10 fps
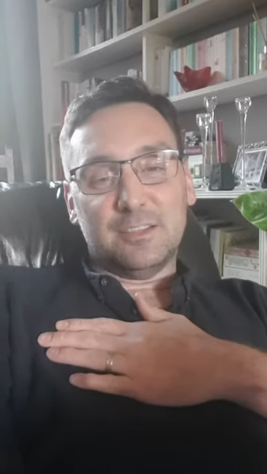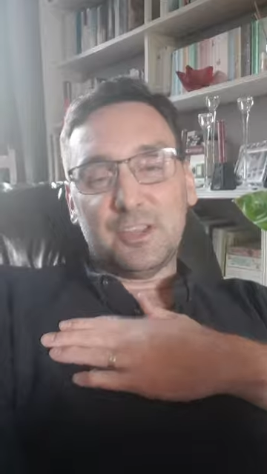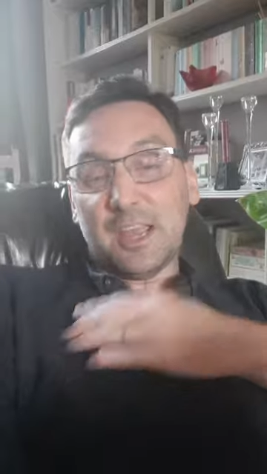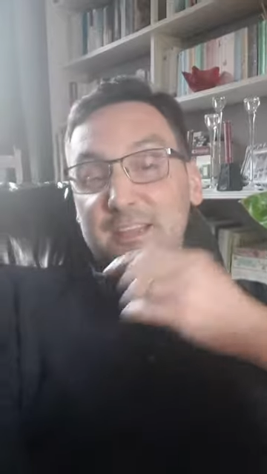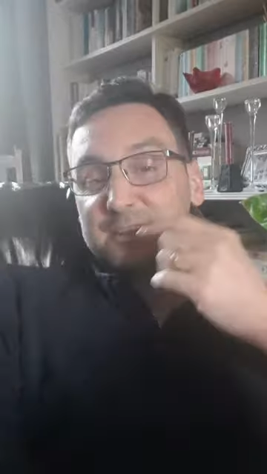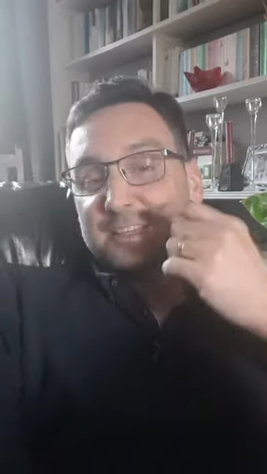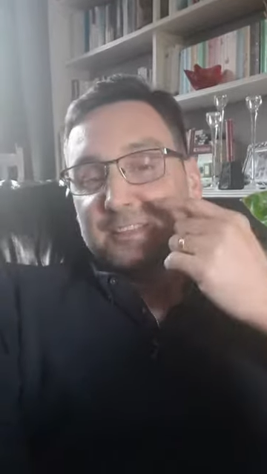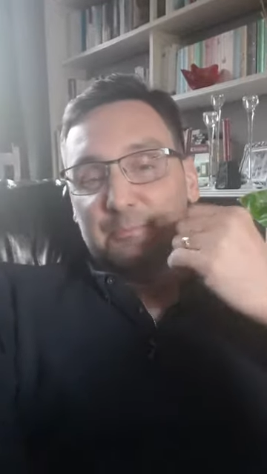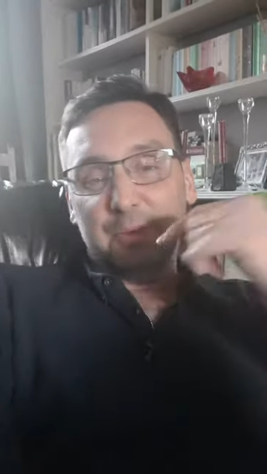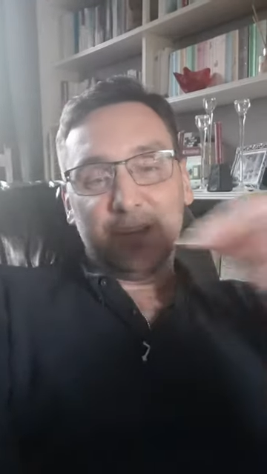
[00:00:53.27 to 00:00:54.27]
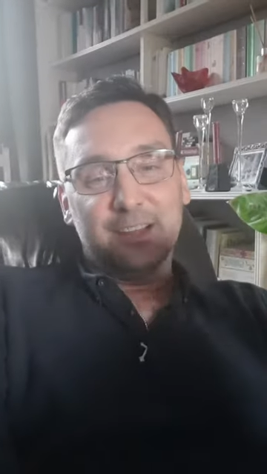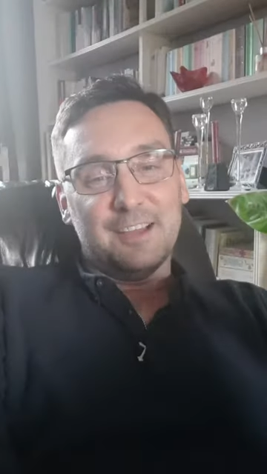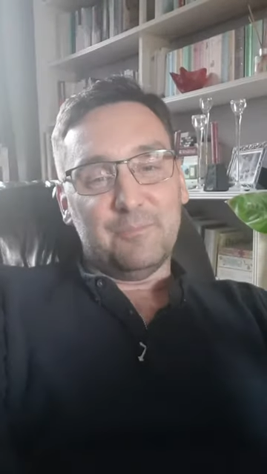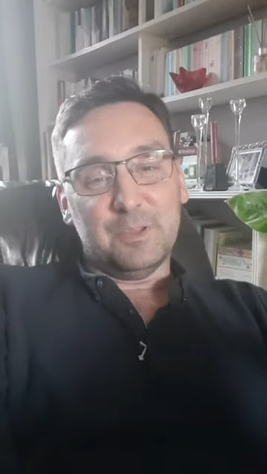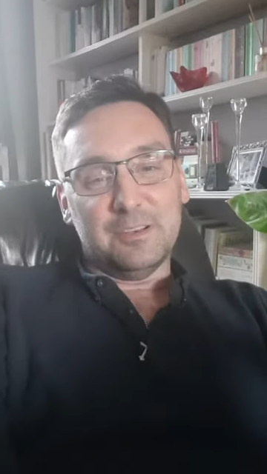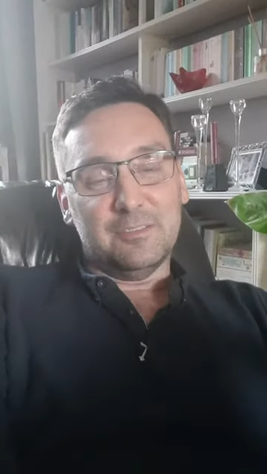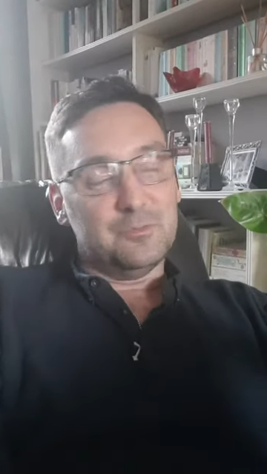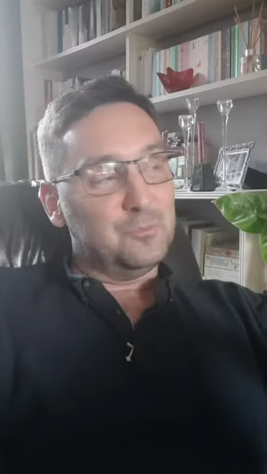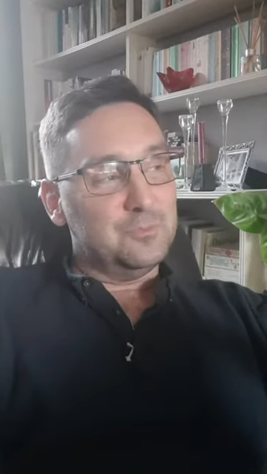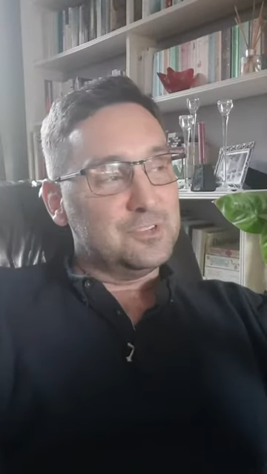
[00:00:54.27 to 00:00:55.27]
You can't see them, but I've been
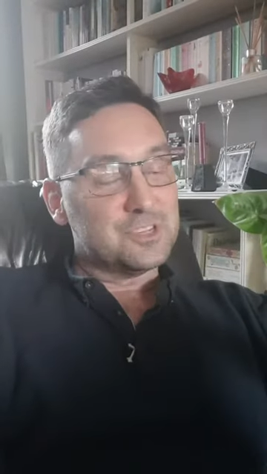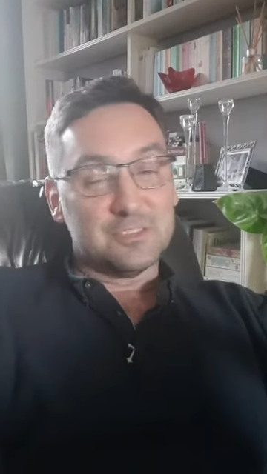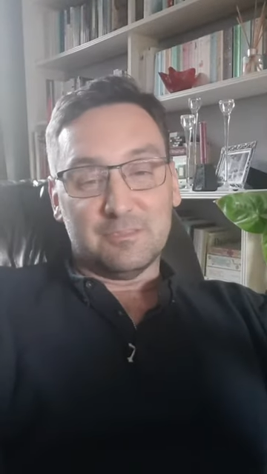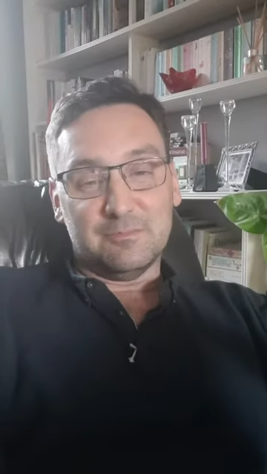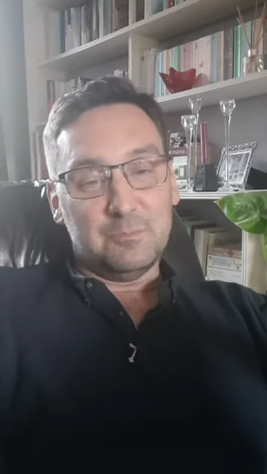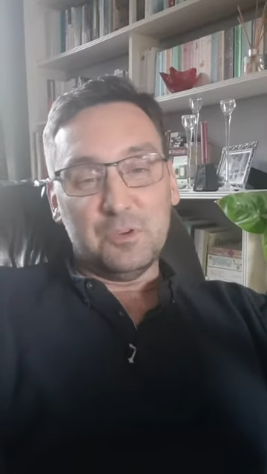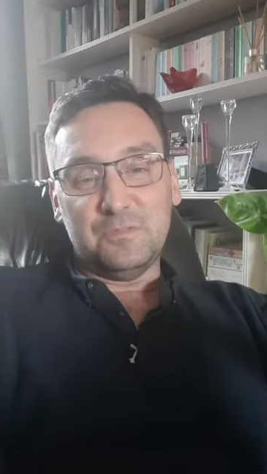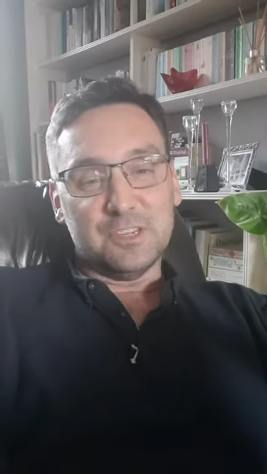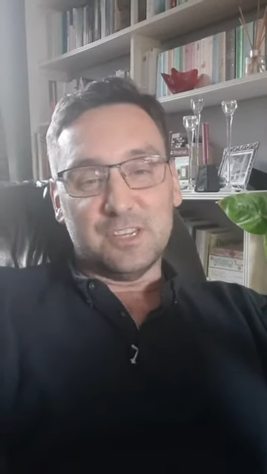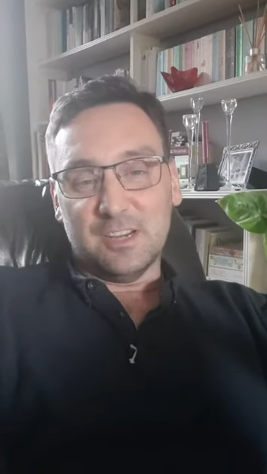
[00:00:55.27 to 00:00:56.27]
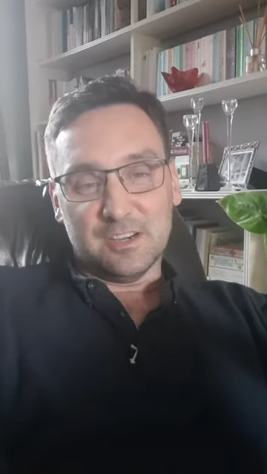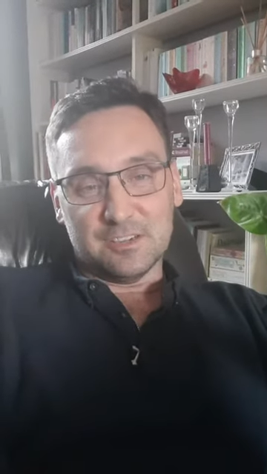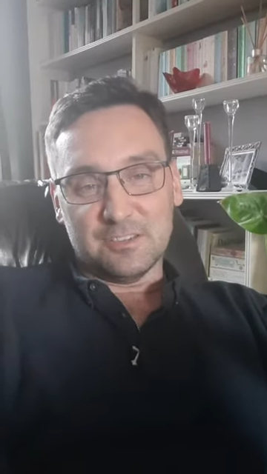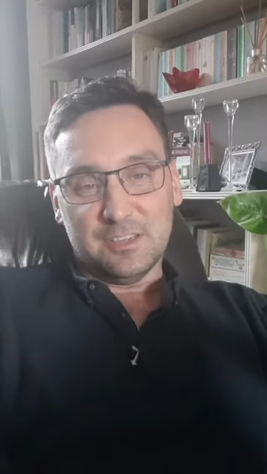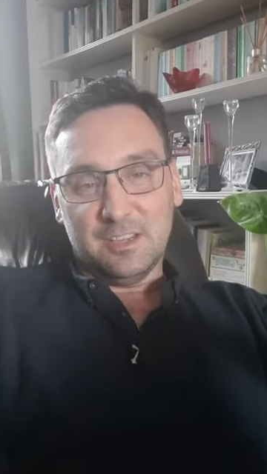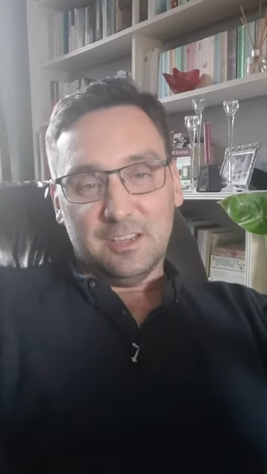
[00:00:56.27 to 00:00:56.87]
just moved to tears